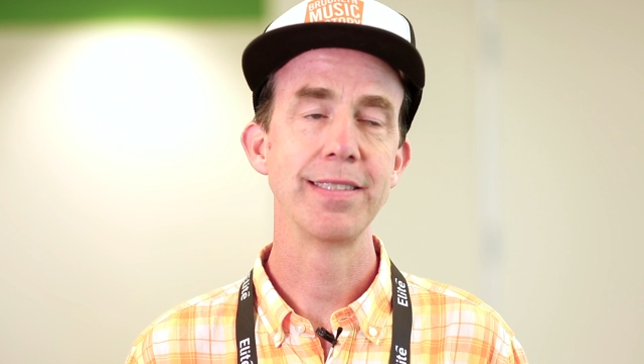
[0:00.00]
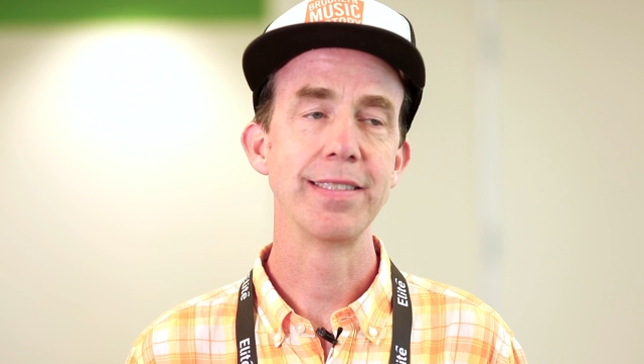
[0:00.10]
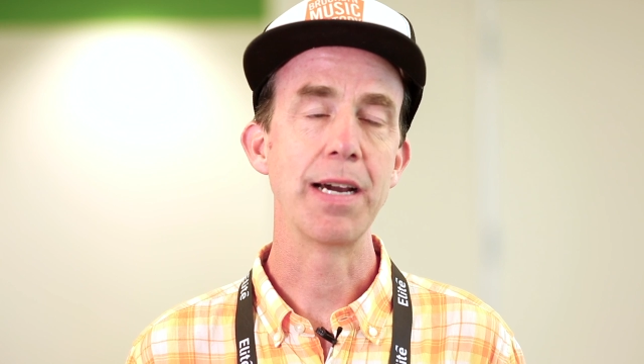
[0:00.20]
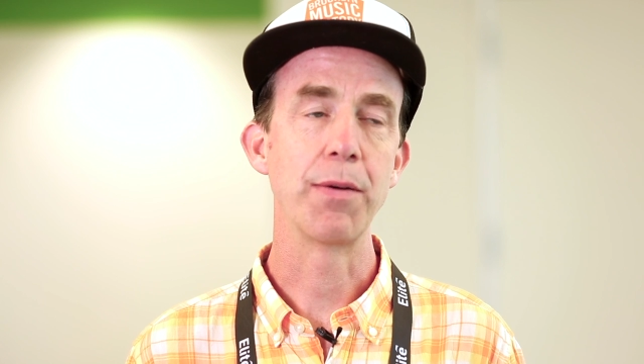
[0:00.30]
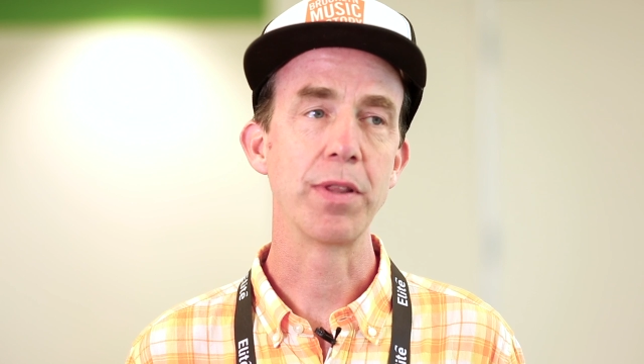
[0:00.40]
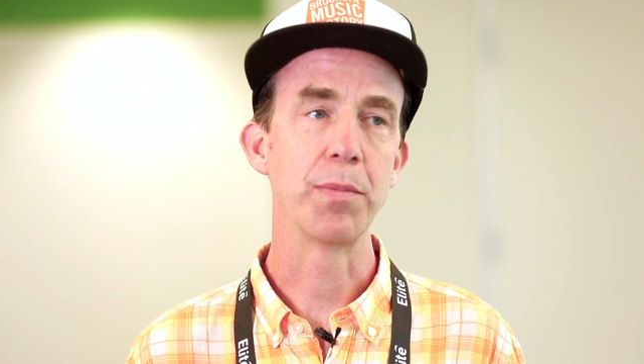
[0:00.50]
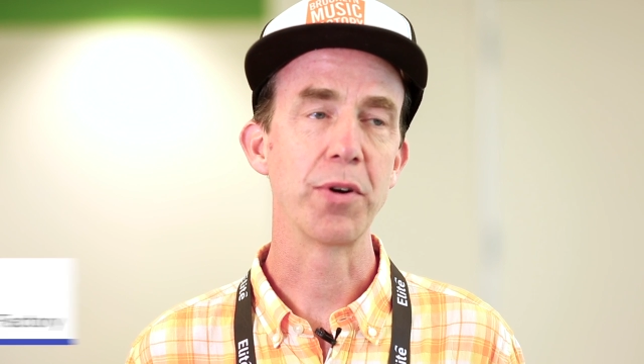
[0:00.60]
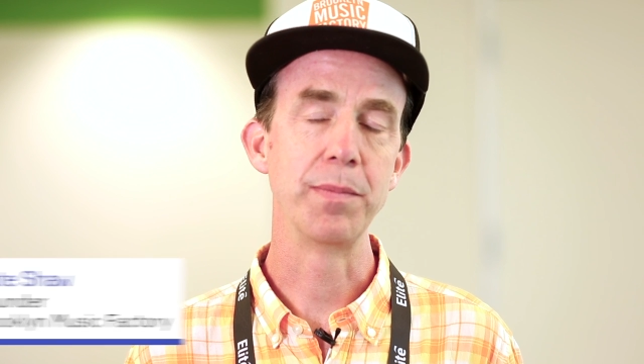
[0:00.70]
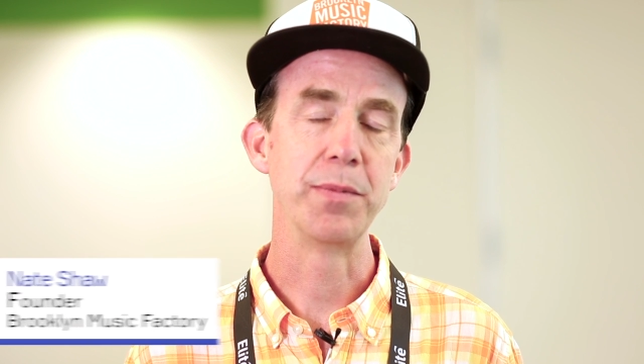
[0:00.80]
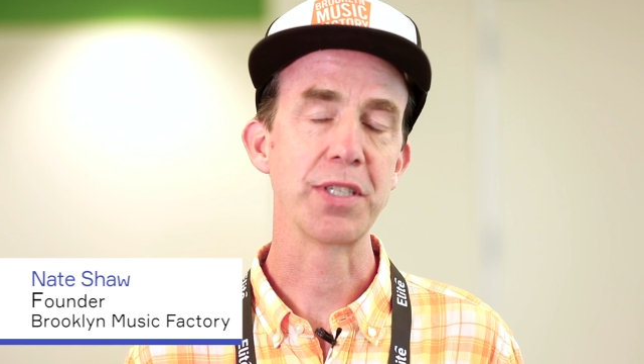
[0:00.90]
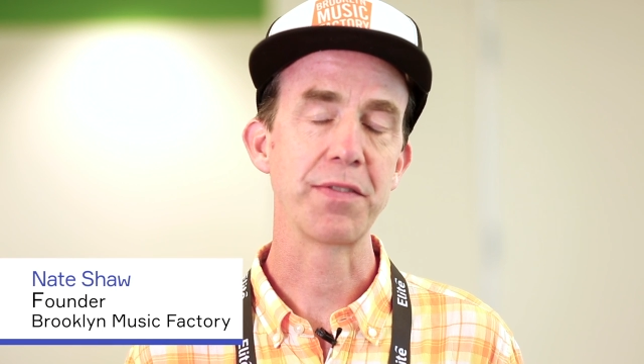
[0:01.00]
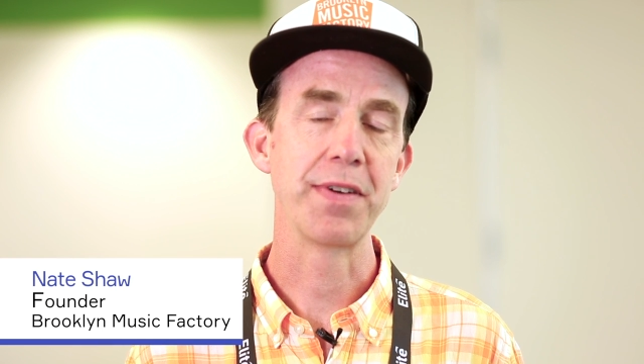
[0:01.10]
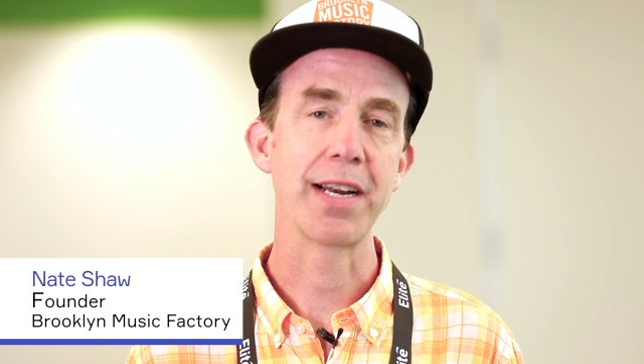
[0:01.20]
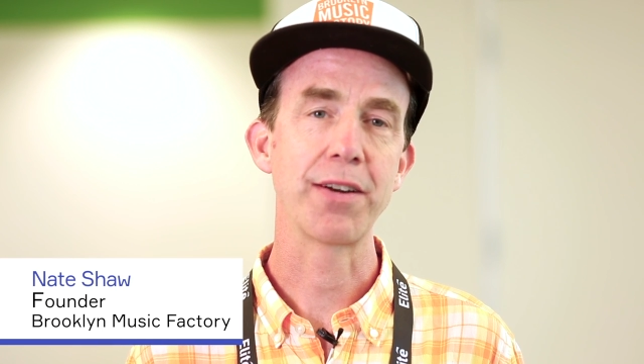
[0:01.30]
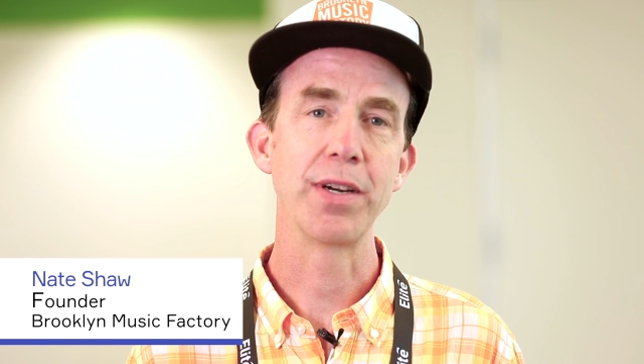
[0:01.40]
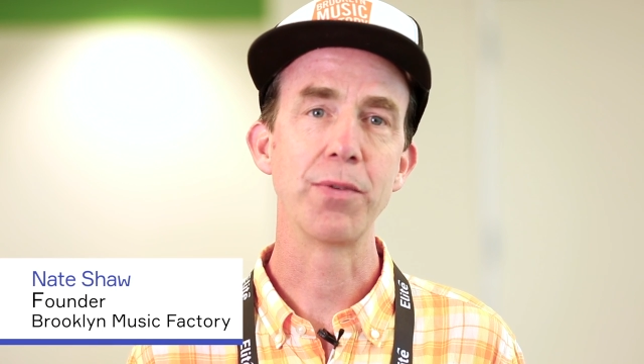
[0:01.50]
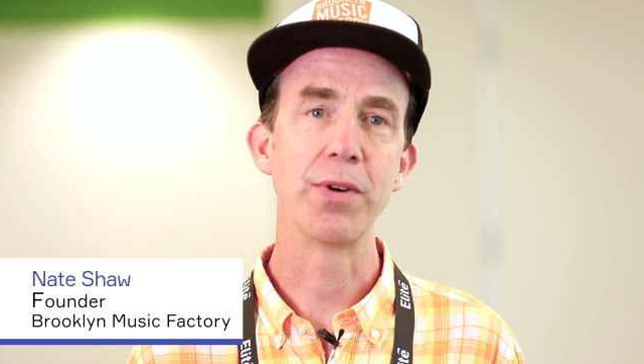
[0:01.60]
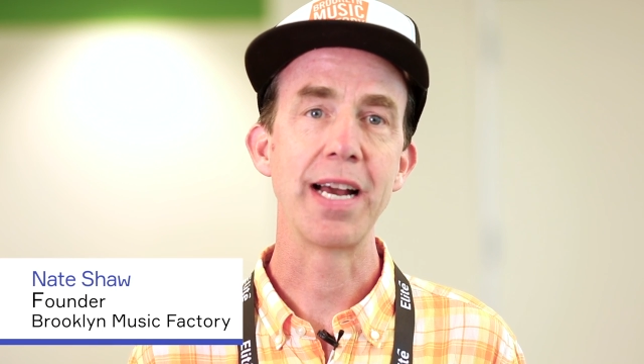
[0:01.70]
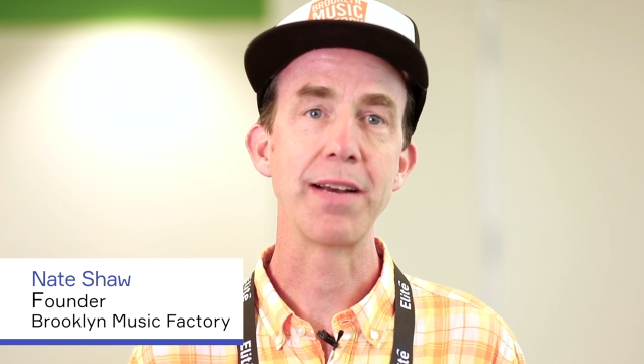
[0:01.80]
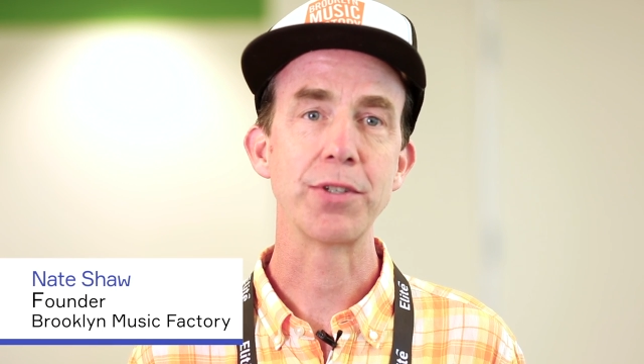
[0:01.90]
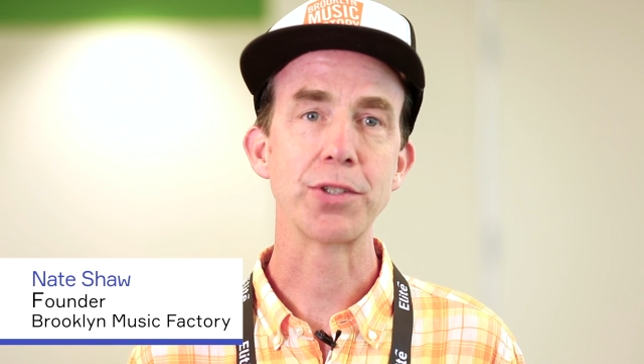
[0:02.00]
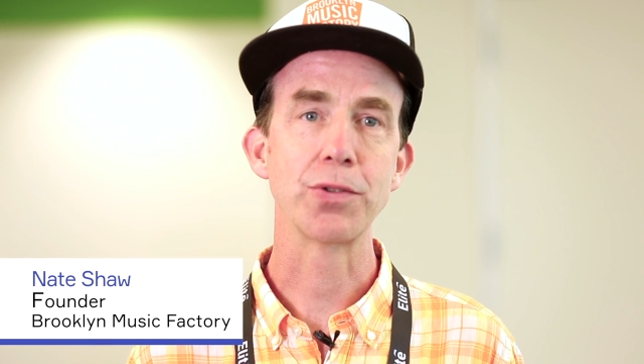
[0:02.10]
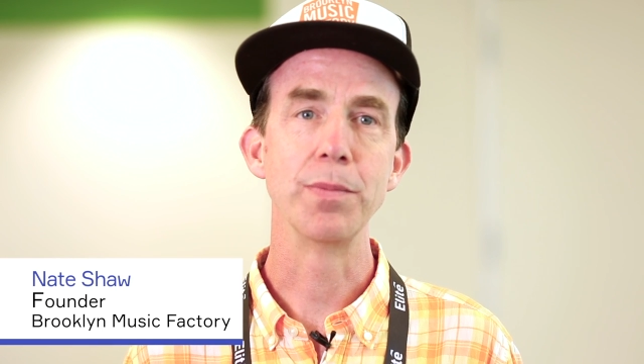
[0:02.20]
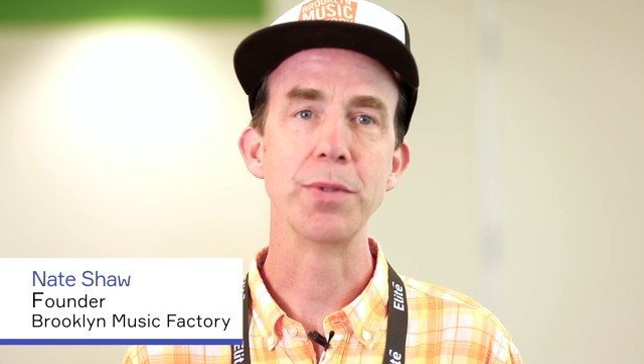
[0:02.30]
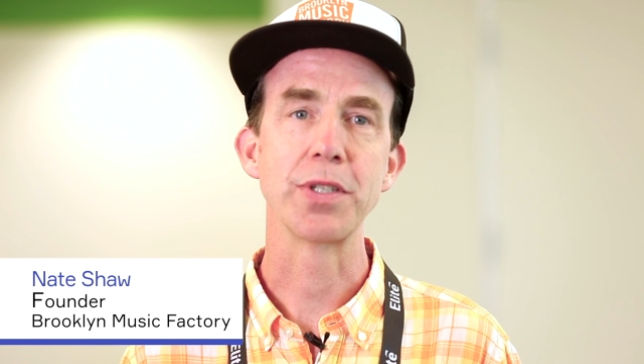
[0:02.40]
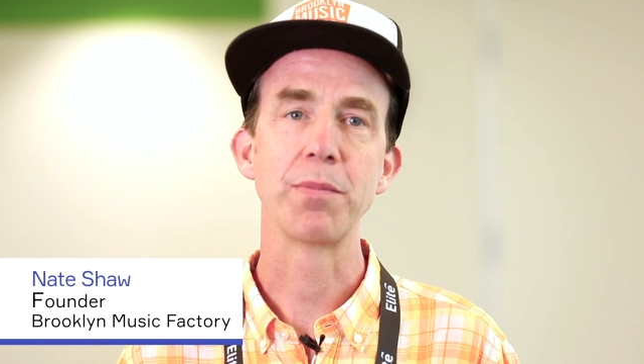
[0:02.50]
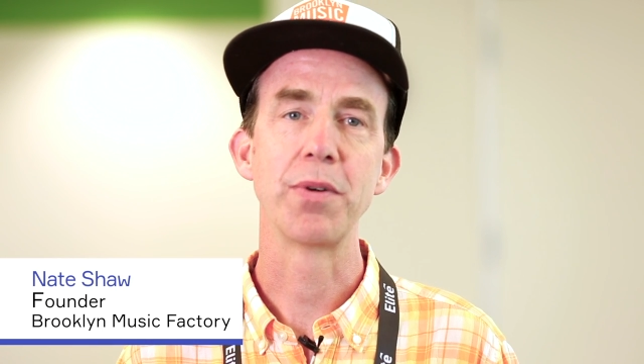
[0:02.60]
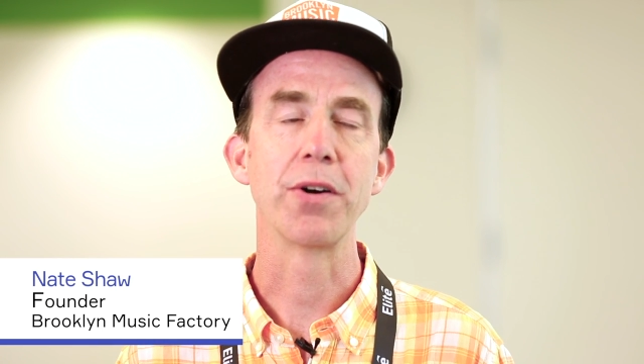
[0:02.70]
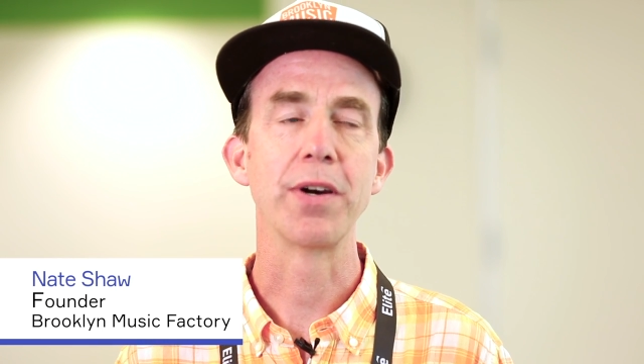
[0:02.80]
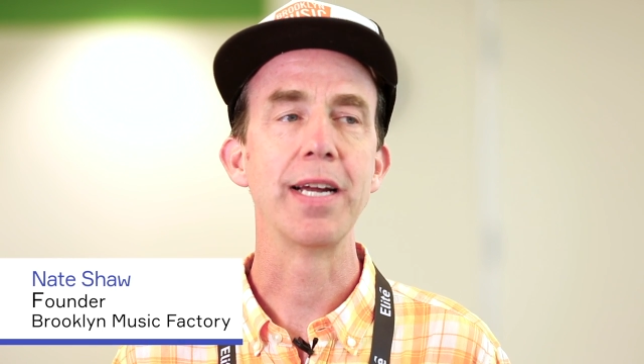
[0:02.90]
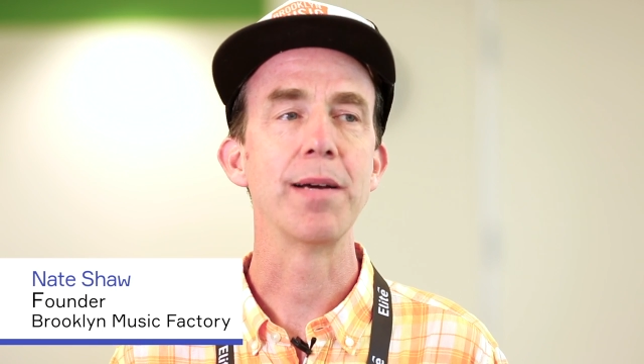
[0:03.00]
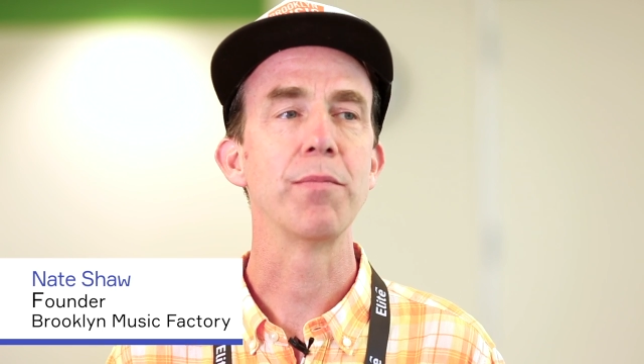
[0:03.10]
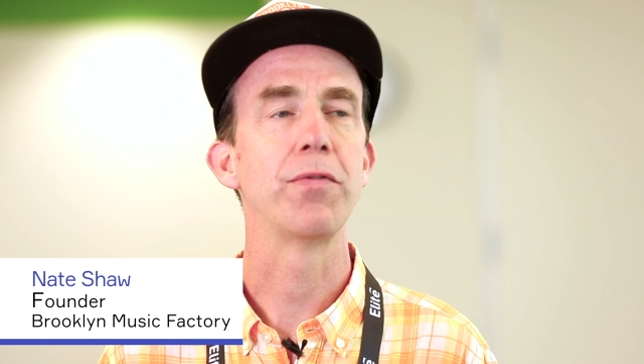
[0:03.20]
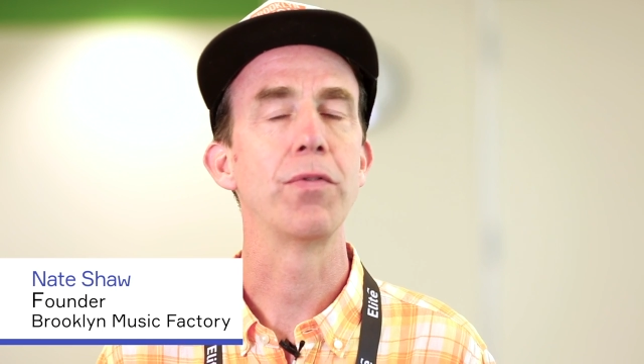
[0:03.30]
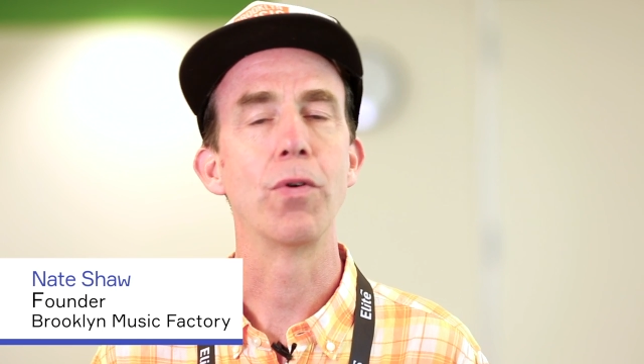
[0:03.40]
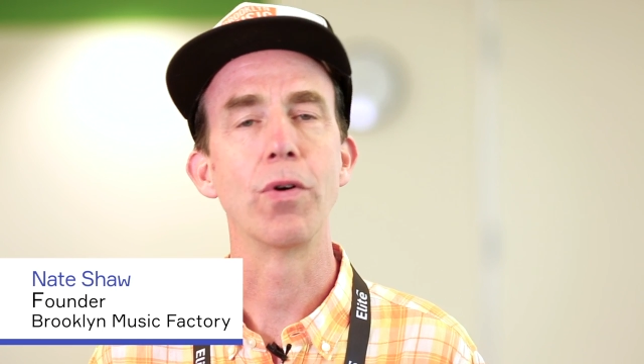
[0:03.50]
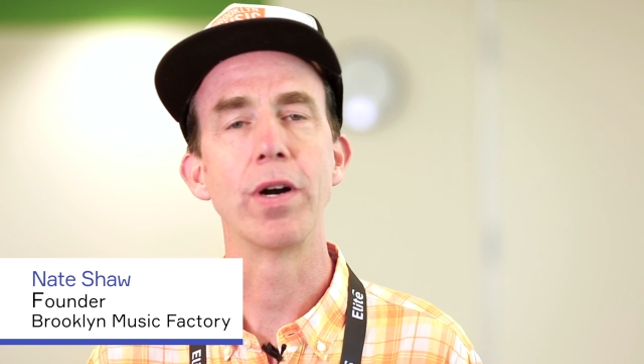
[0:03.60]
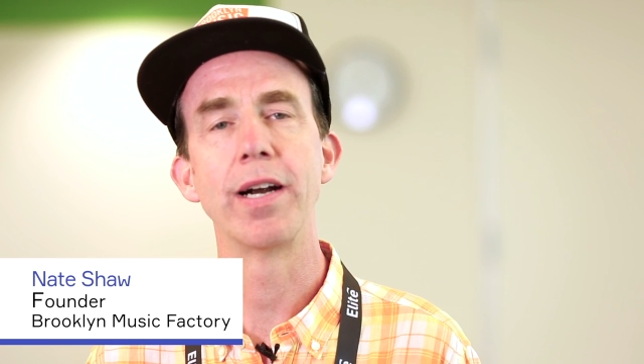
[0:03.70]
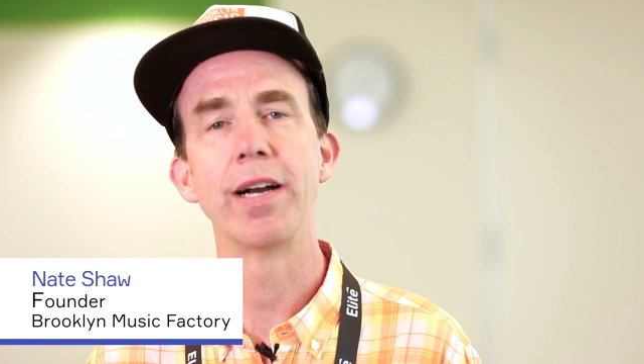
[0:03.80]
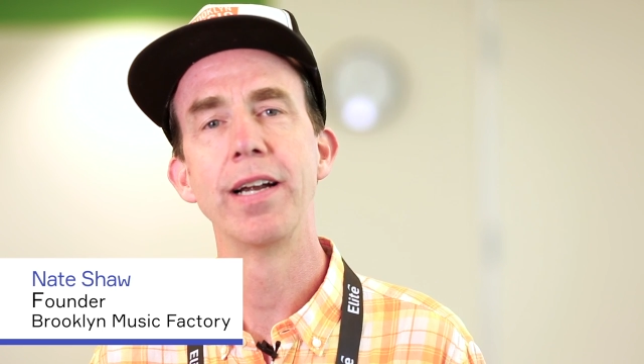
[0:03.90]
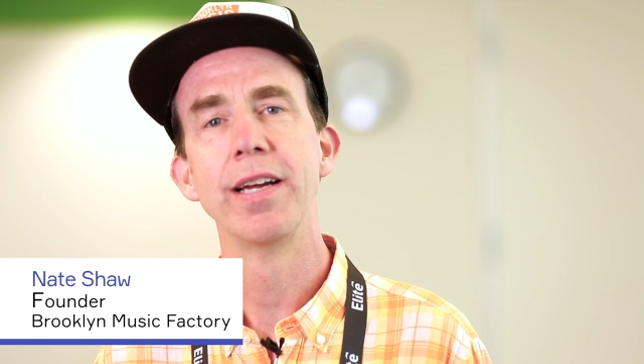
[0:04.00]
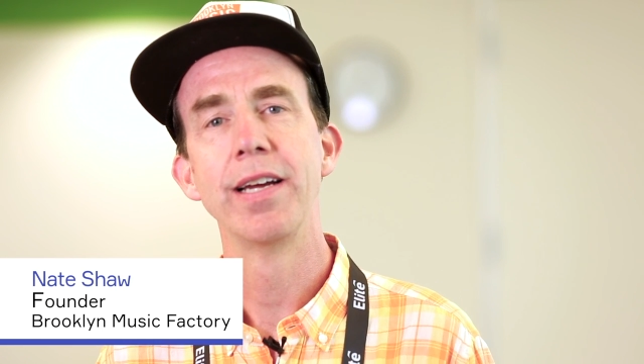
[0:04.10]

yeah, we're the Brooklyn Music Factory. We're an after school music program for